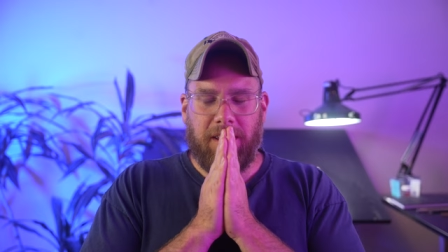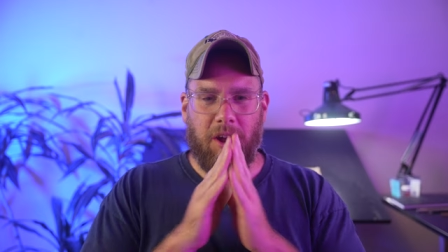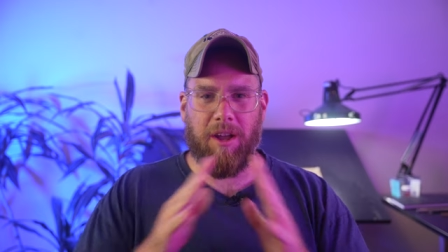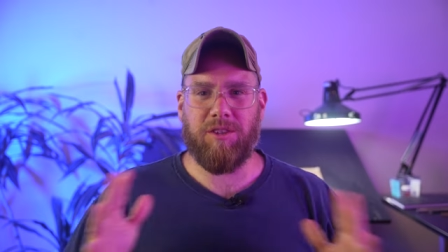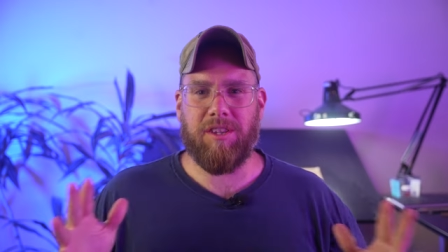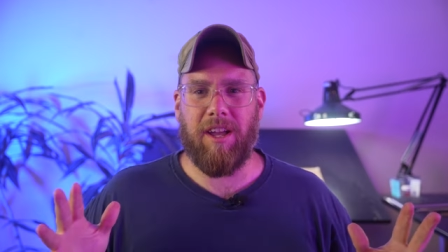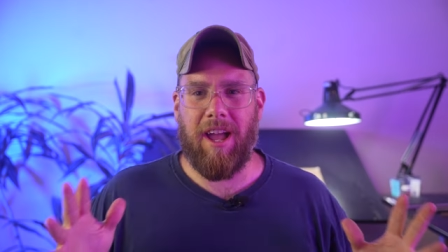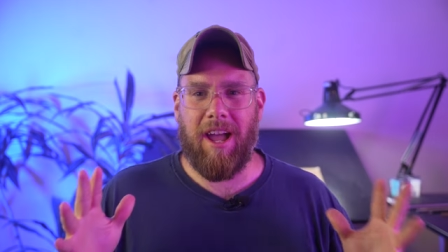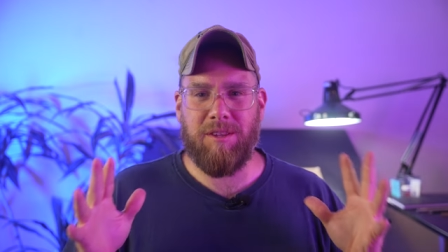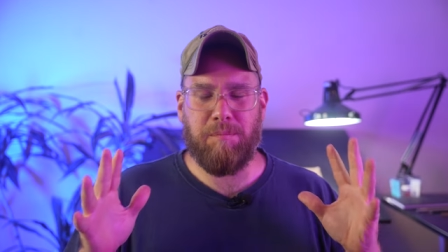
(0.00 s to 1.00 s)
You know, it's
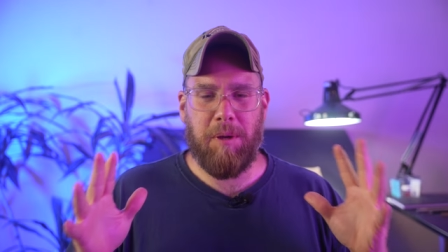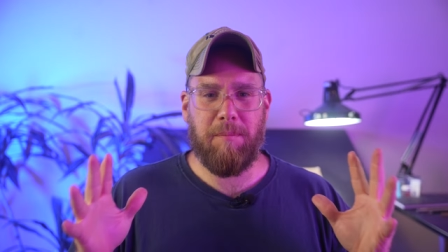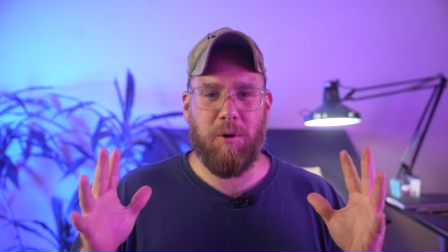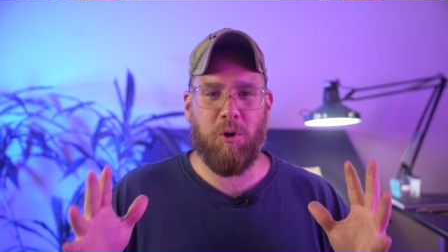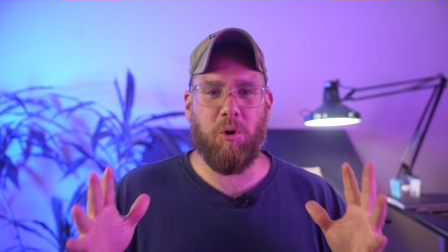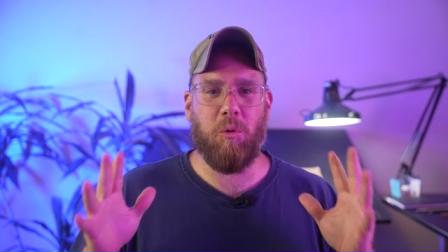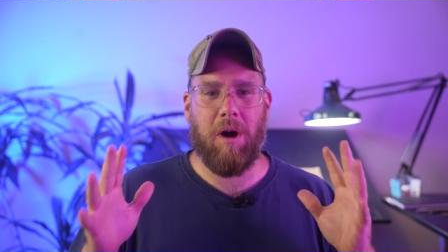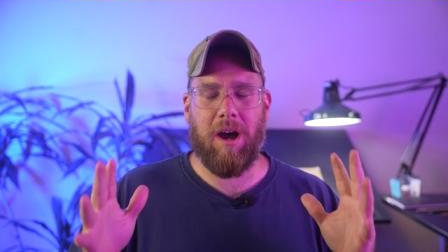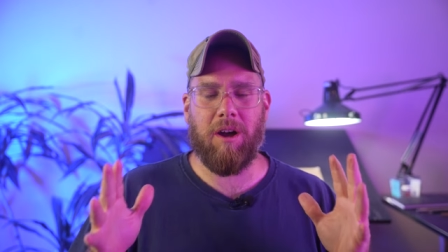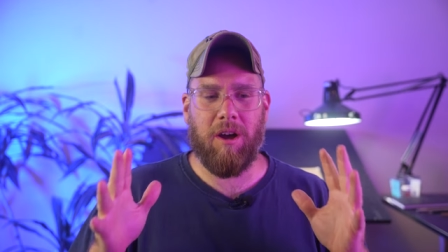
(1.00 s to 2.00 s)
as people who
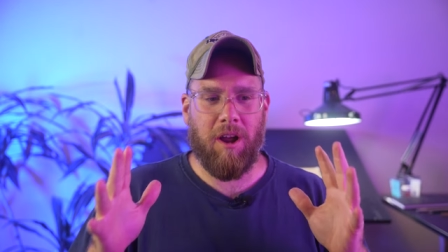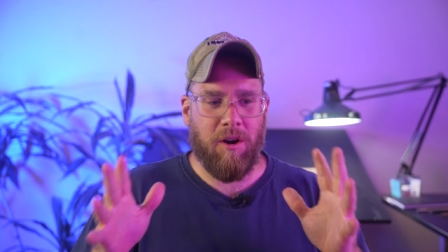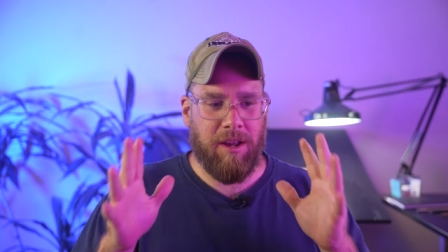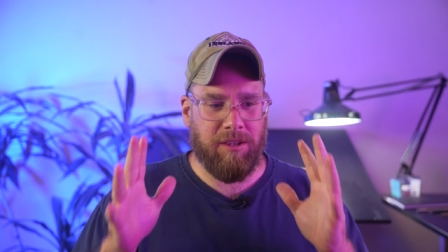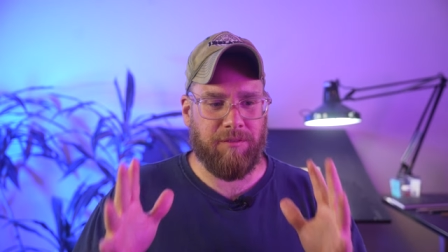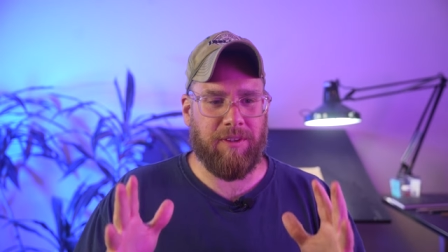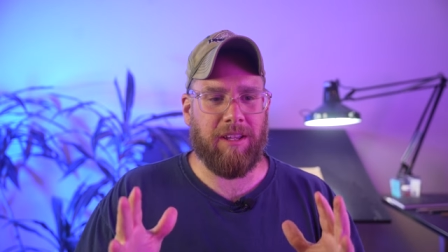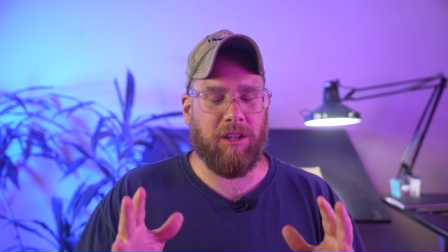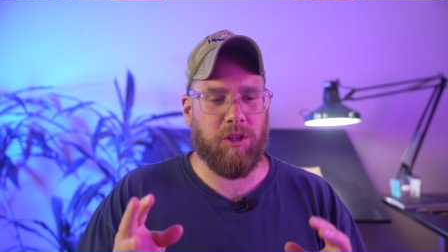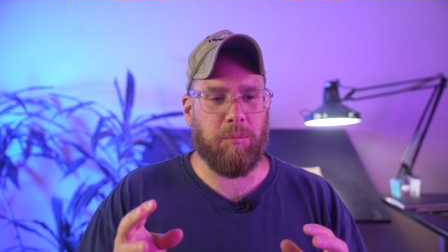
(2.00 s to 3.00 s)
are in the
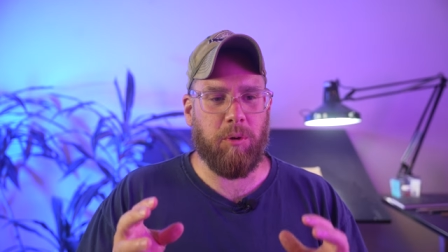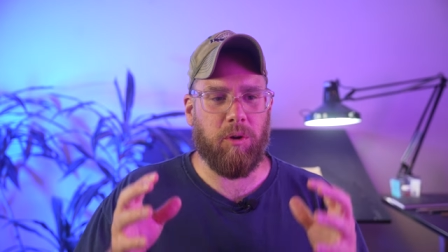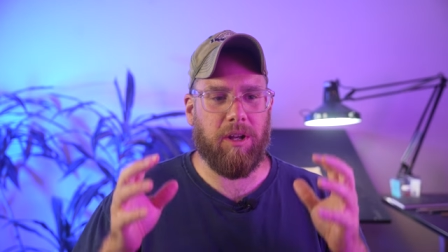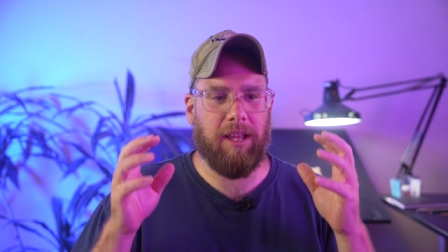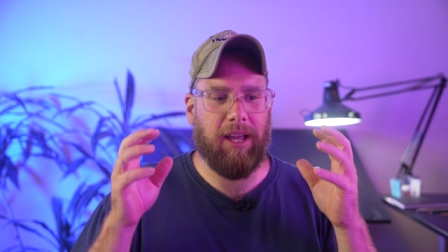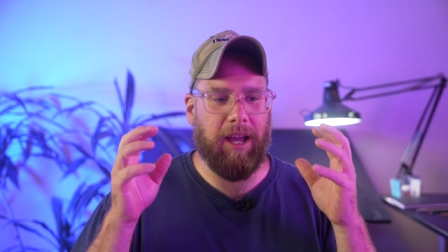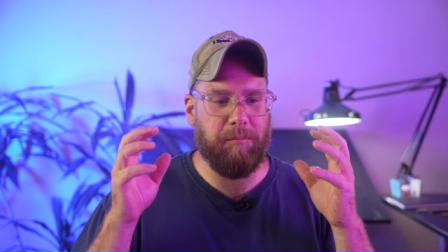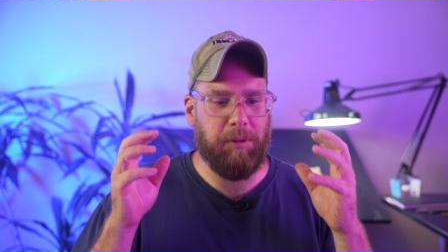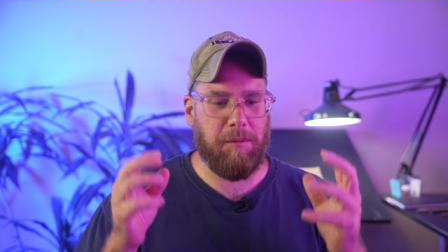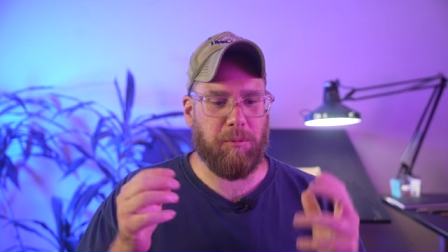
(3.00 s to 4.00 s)
vegan community
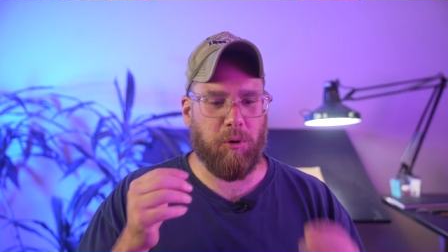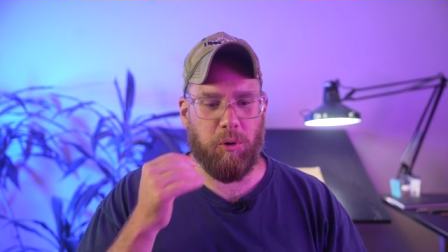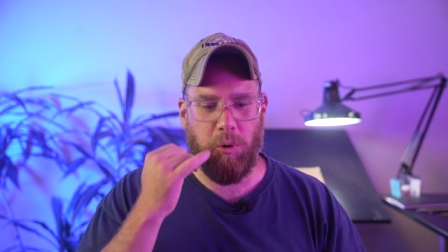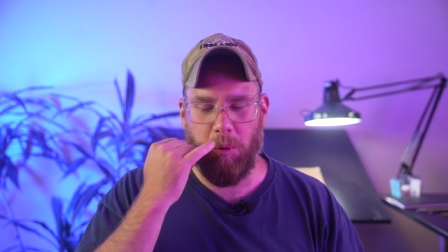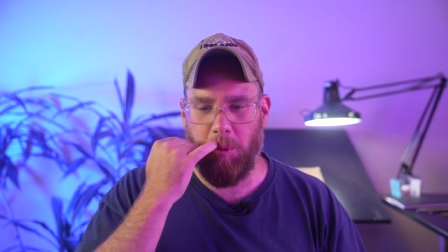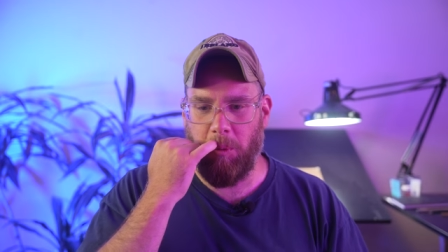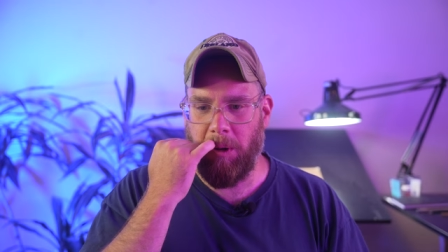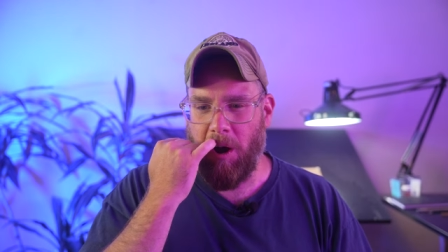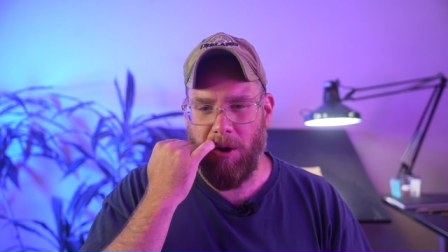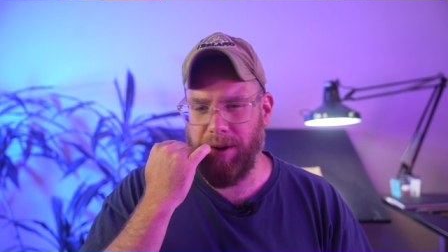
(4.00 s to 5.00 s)
and people
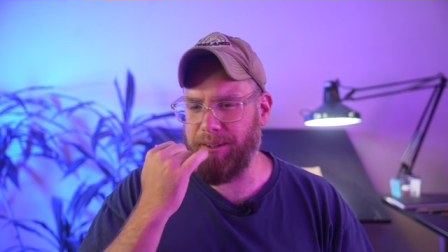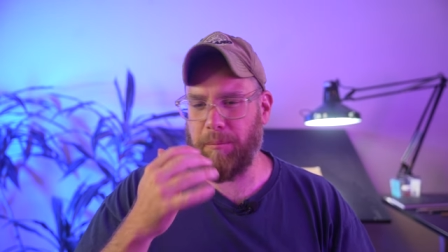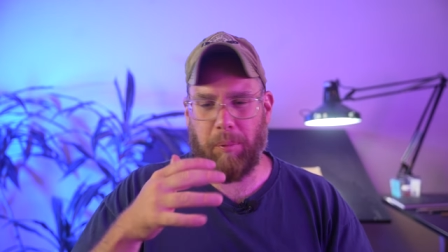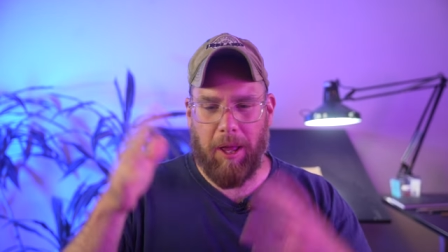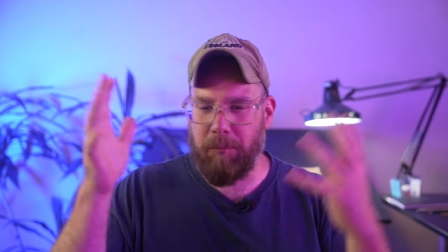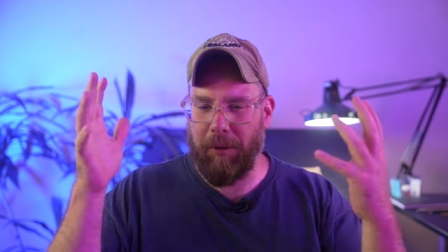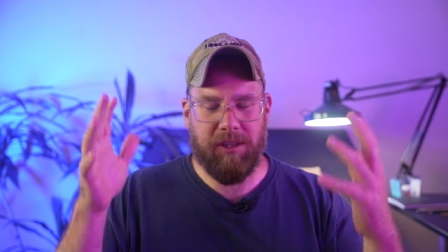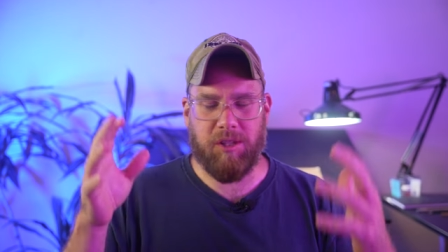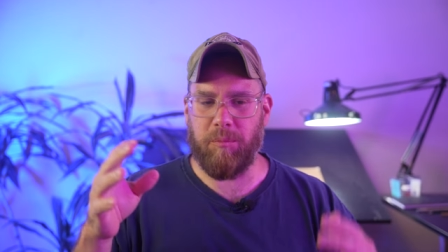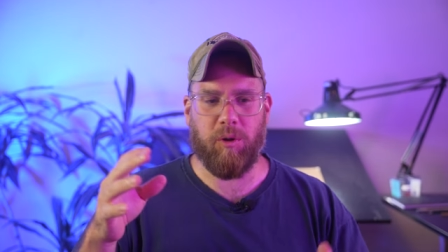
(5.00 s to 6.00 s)
who are in the
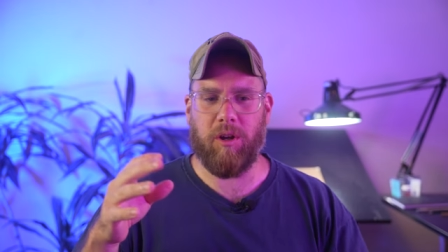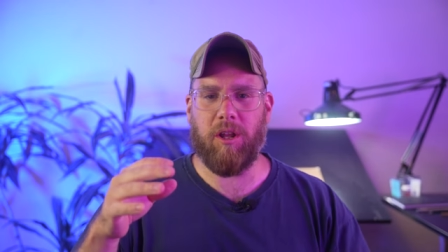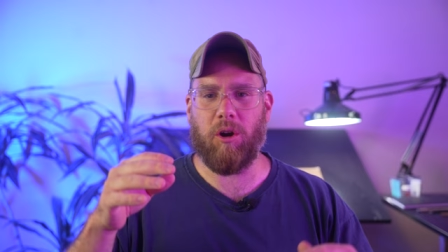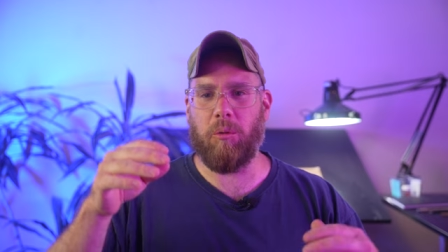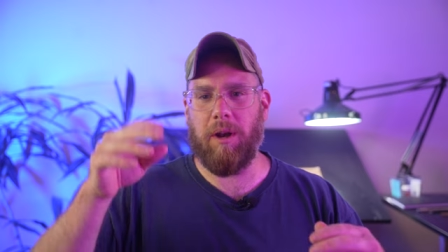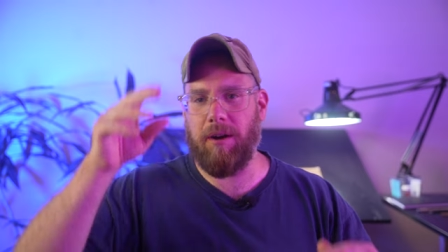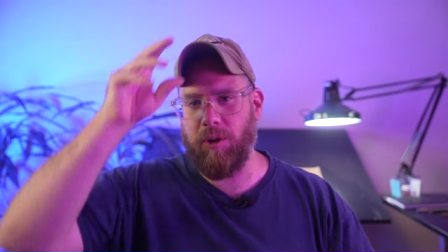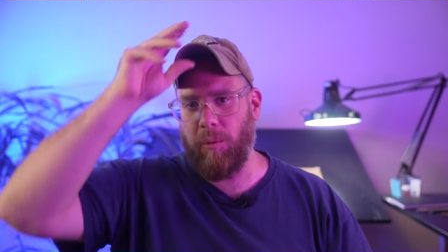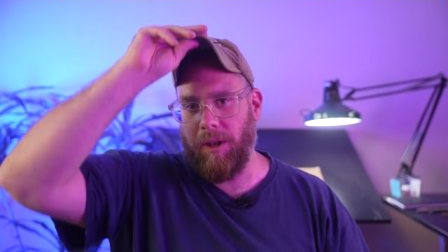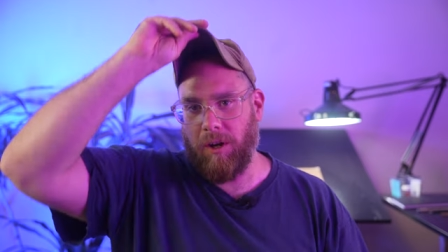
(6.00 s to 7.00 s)
plant-based community or whatever
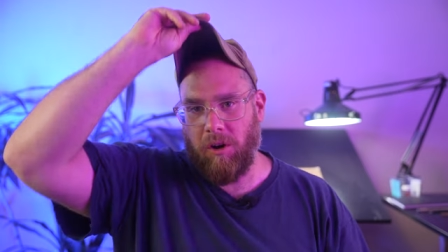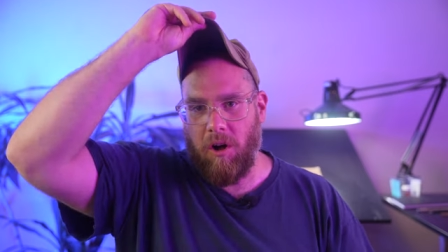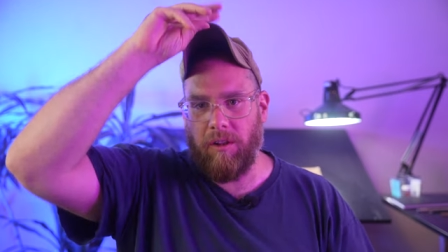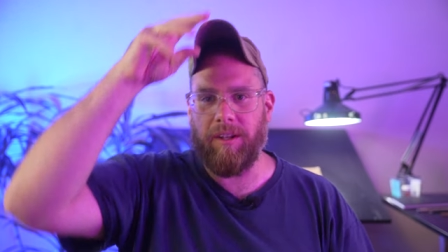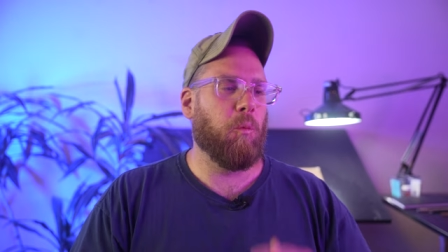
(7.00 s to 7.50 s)
you want to call it,